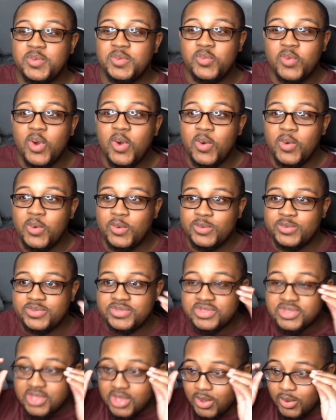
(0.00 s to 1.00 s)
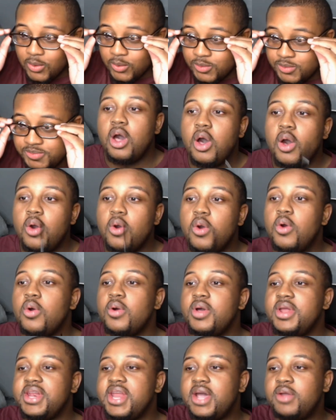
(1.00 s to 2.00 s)
Whoa, so,
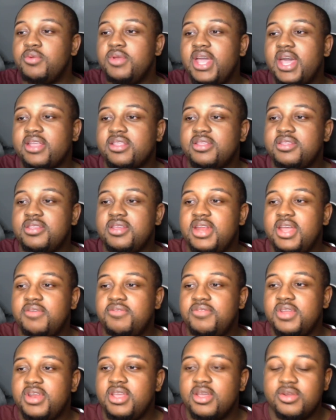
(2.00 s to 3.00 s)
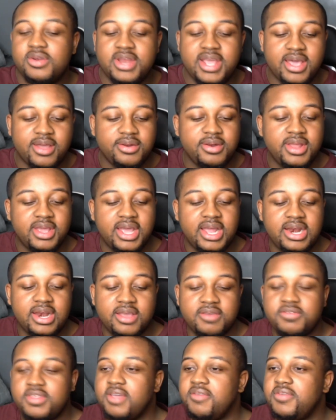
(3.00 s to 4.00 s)
oh, and I reacted to that video down there. I
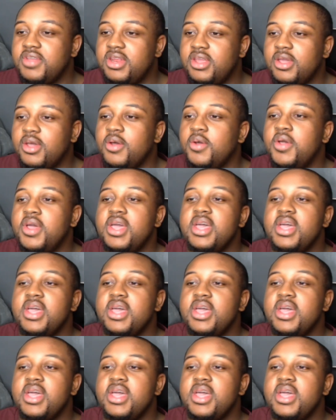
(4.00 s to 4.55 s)
love that video.